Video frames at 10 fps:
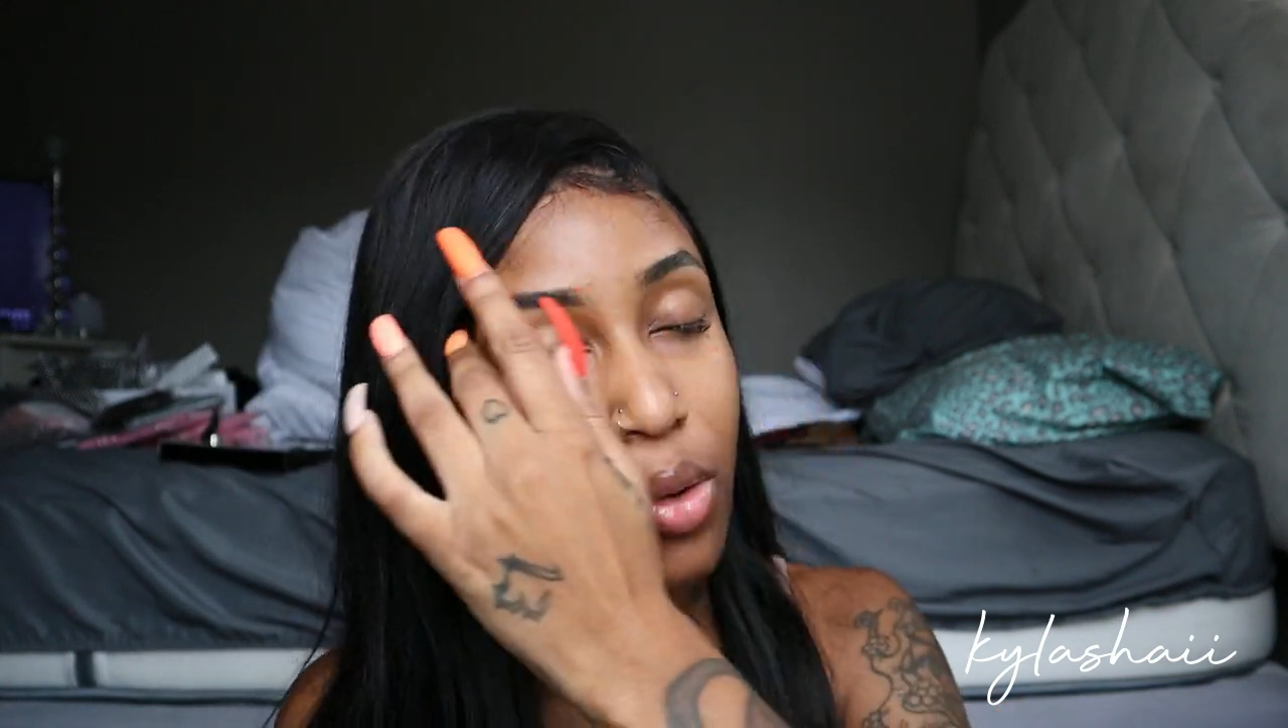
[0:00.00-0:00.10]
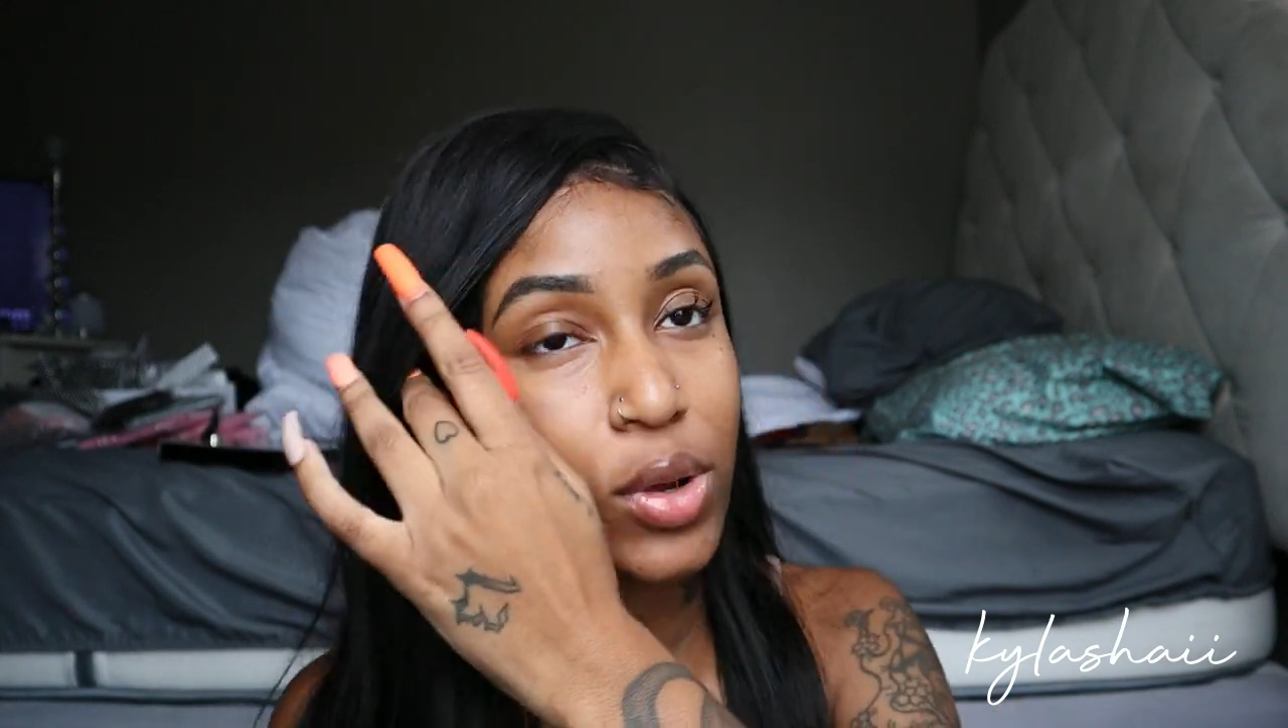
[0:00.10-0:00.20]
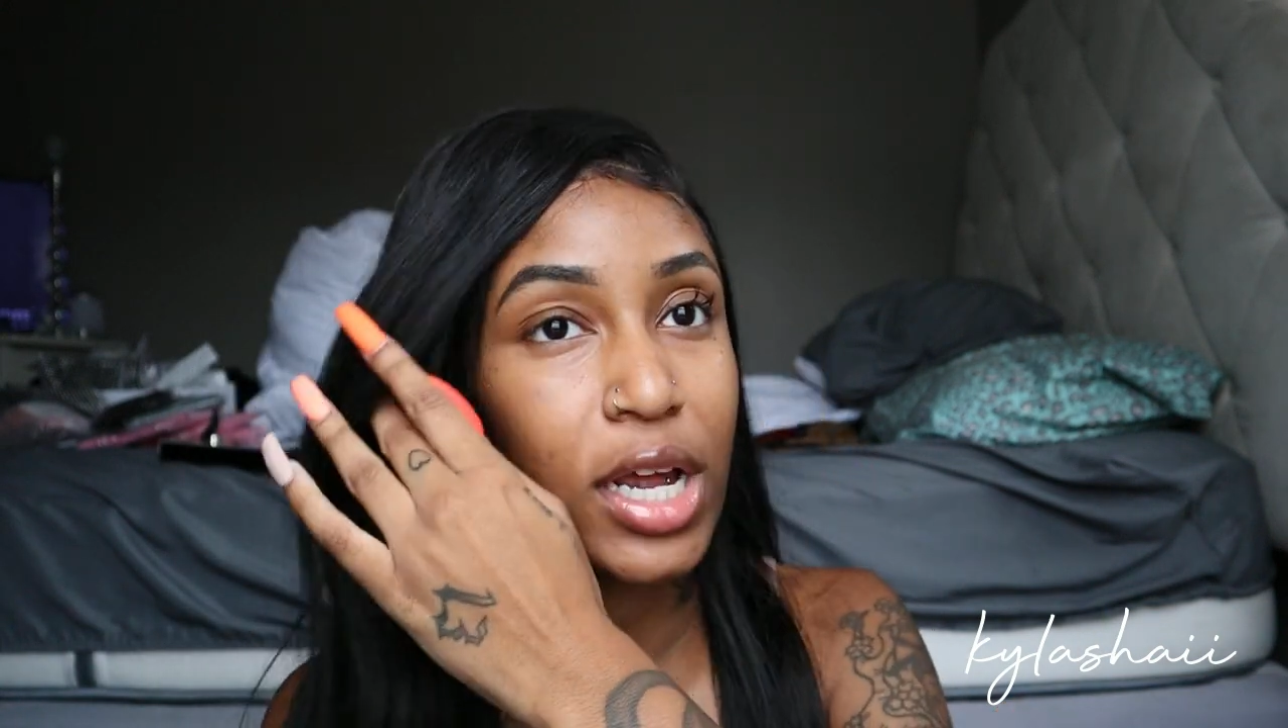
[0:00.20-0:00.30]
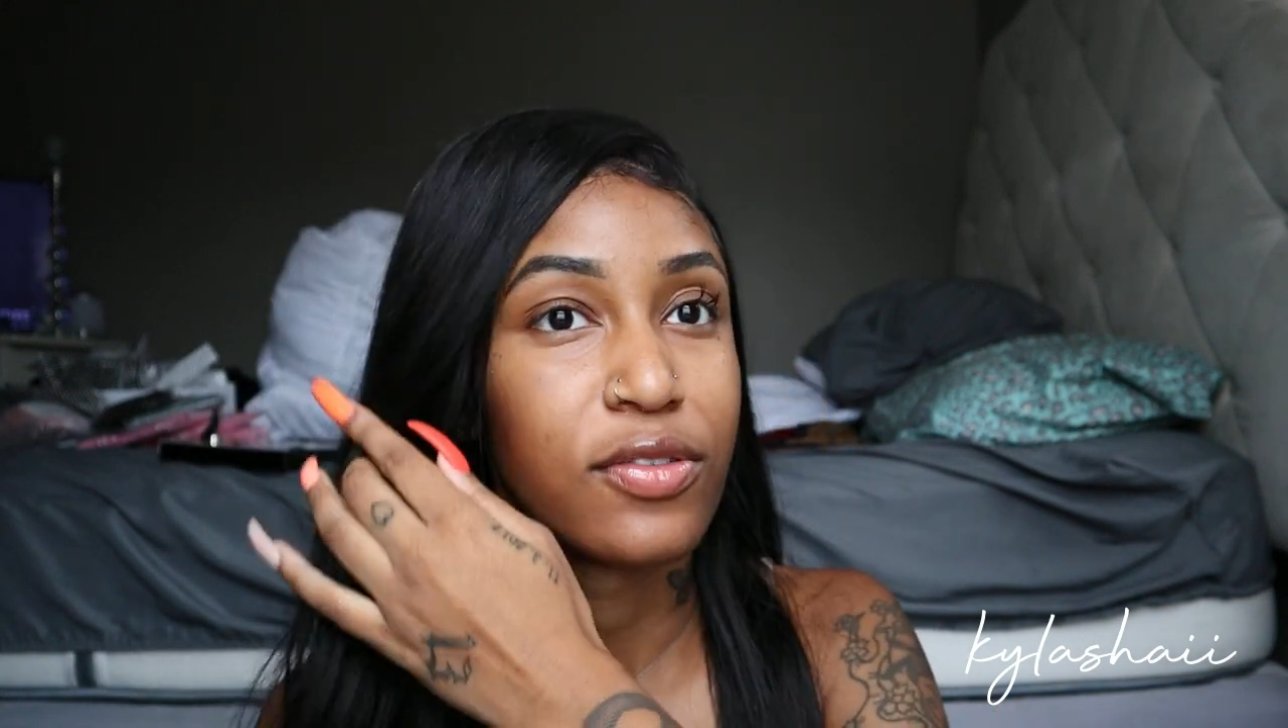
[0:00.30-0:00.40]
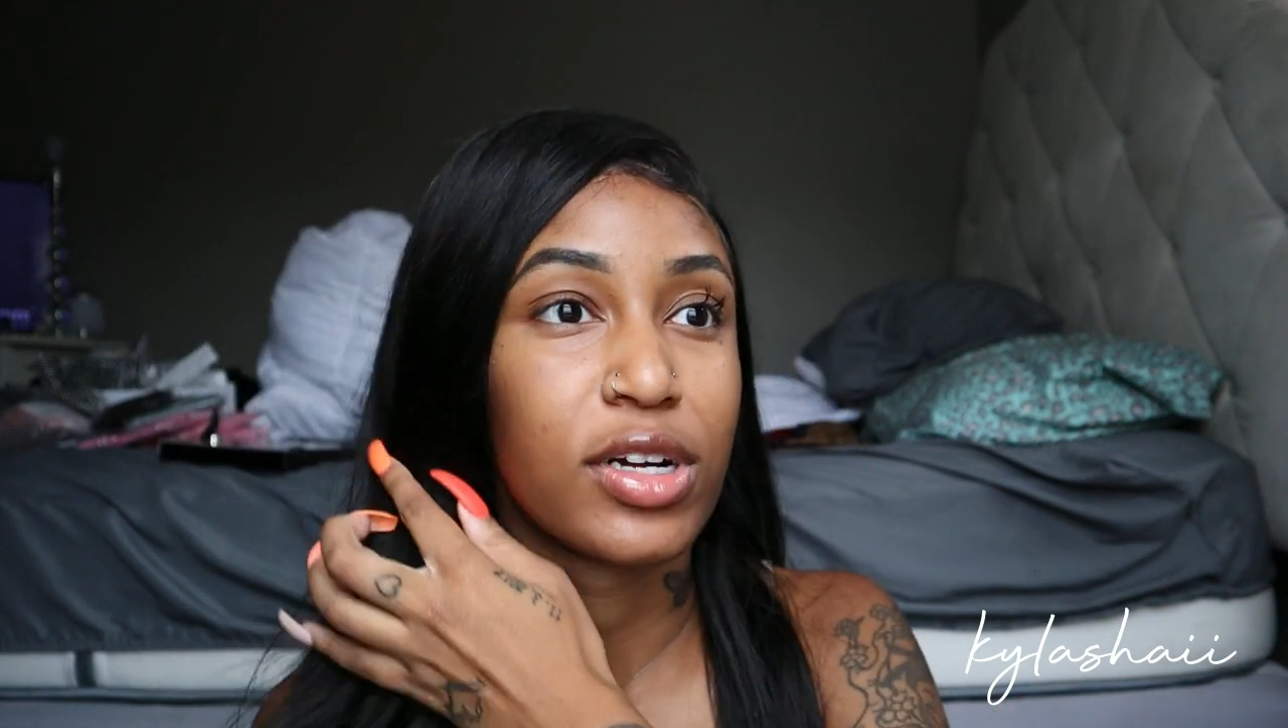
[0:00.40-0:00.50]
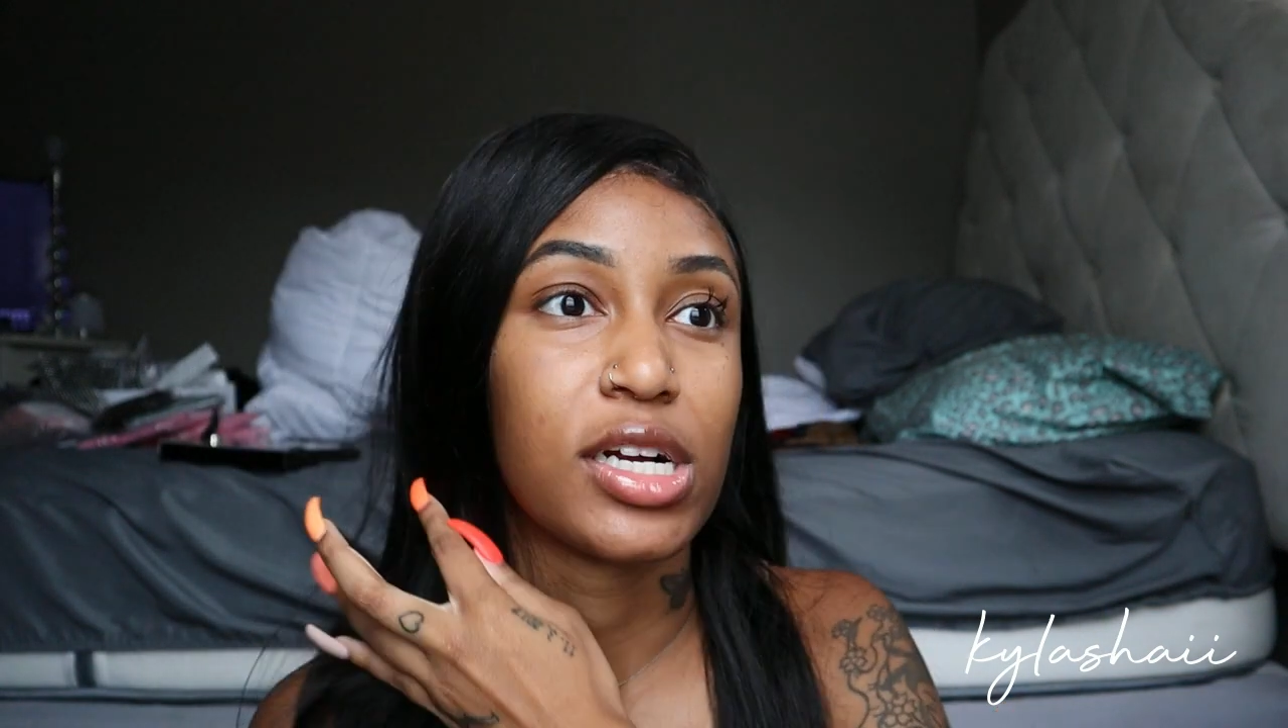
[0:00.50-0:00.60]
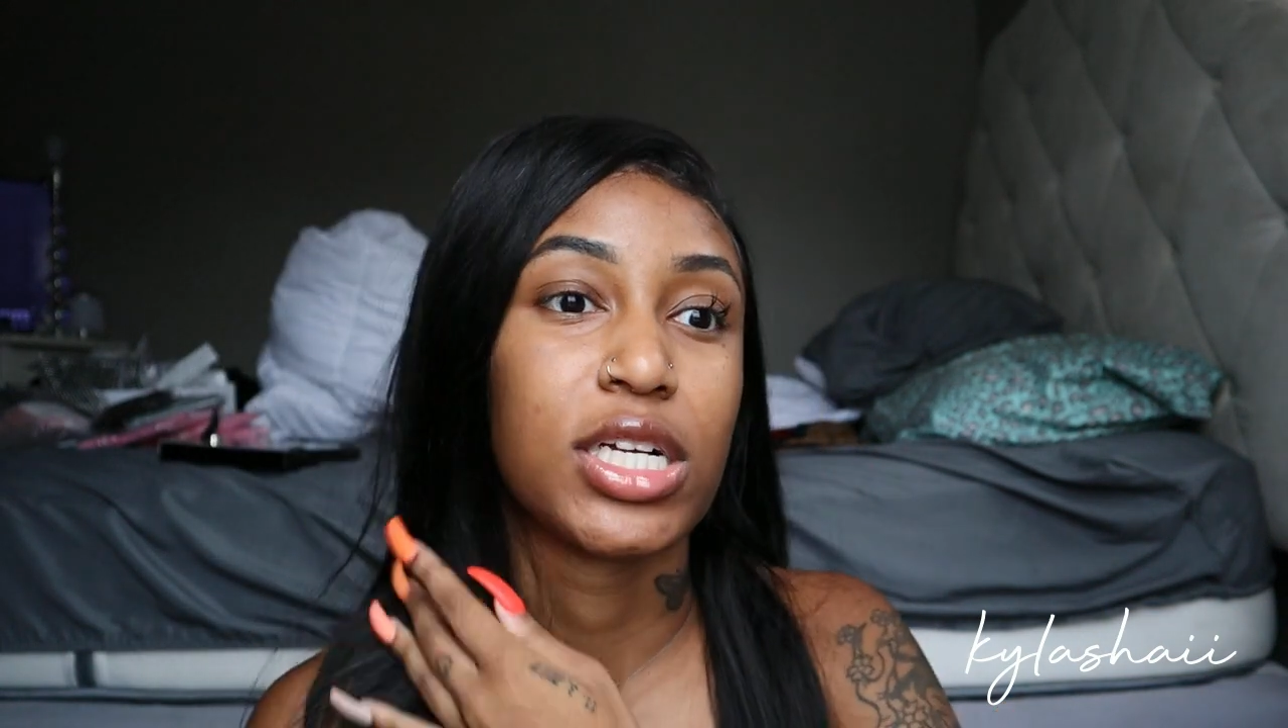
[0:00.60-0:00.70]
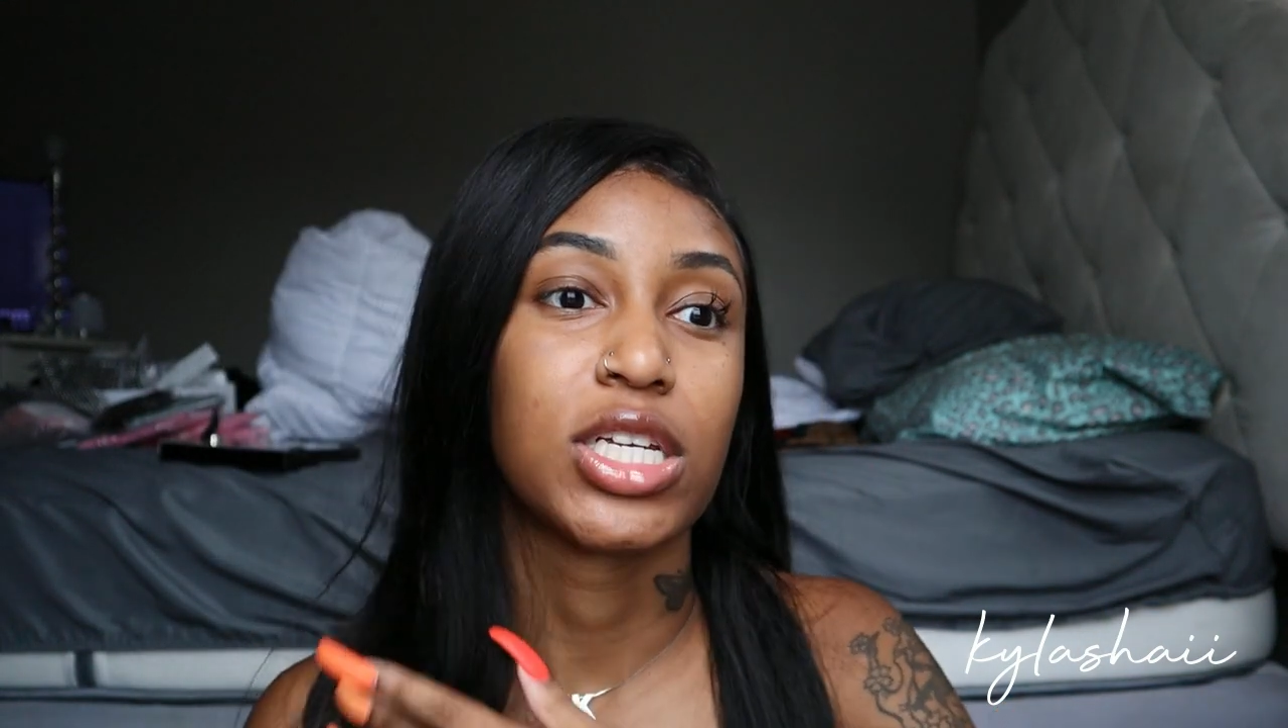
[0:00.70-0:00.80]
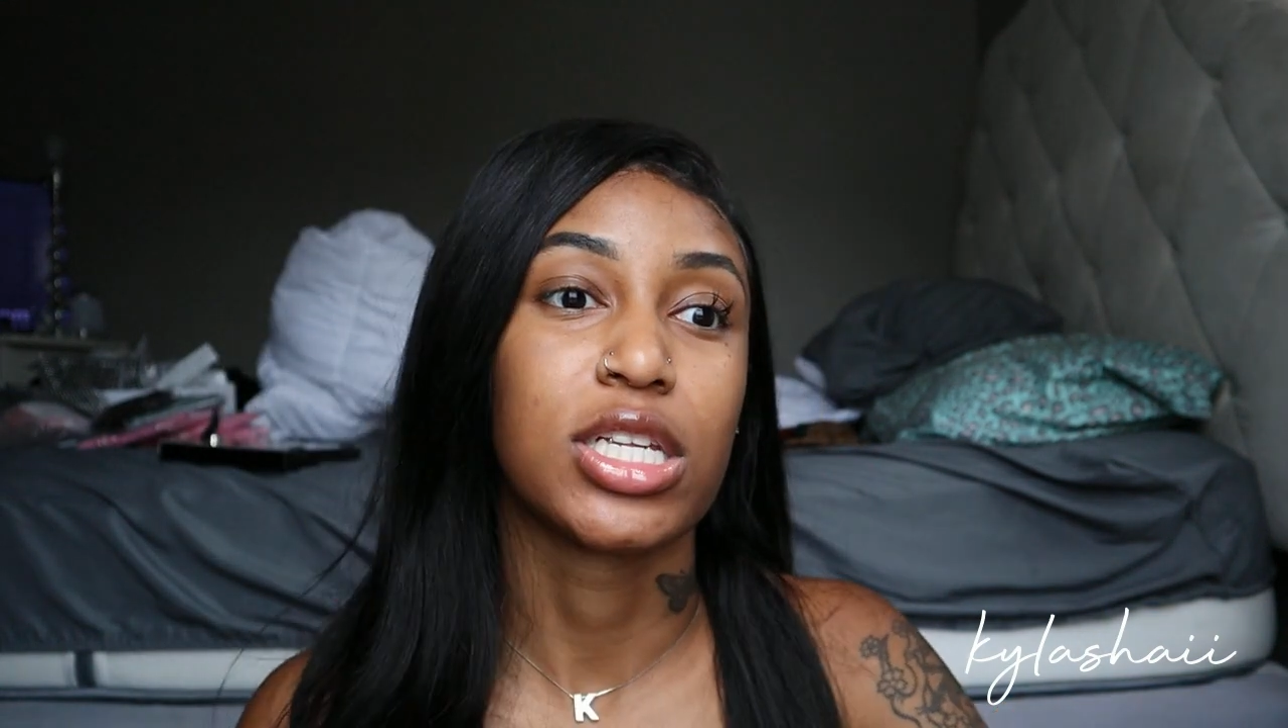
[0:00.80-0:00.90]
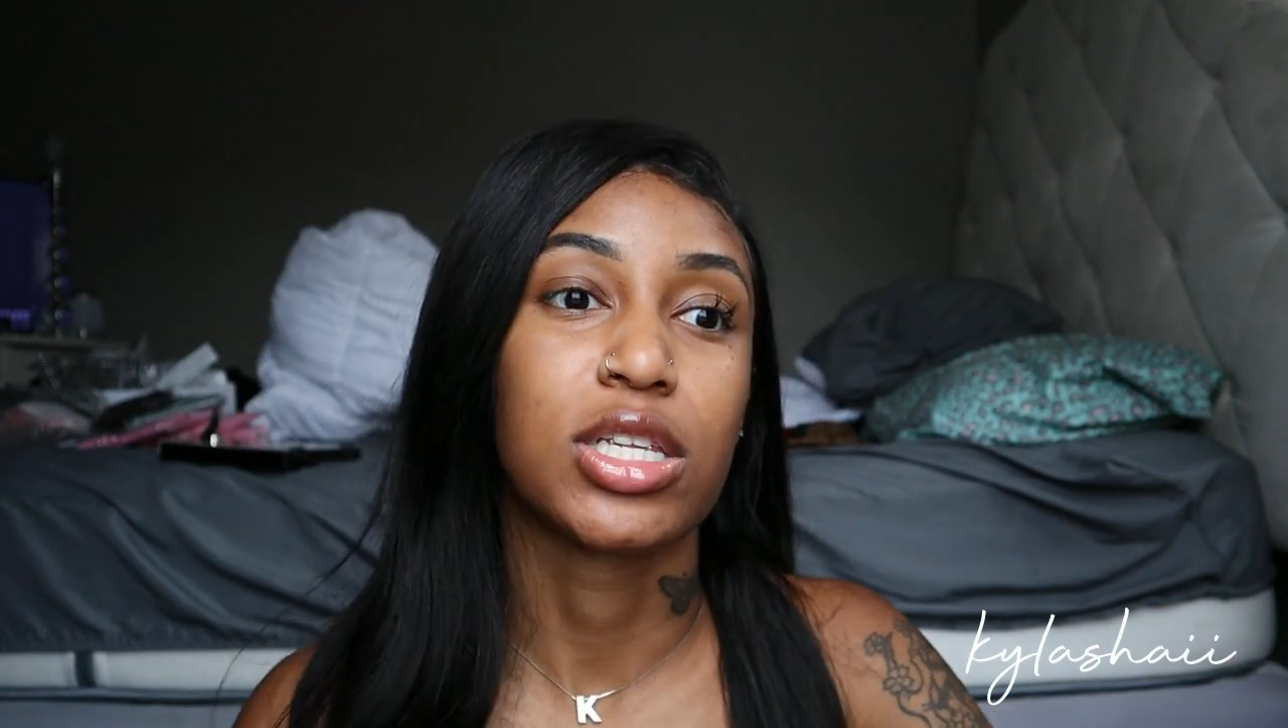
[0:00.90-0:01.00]
or
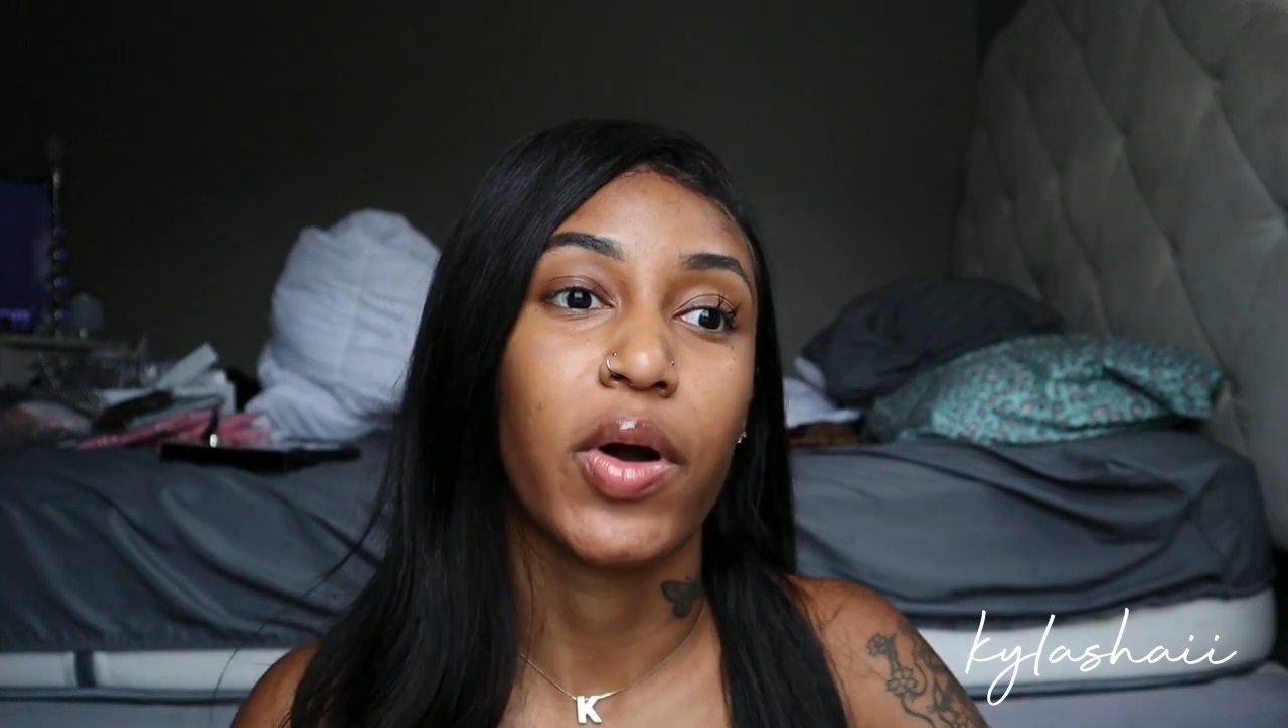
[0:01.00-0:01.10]
whatever just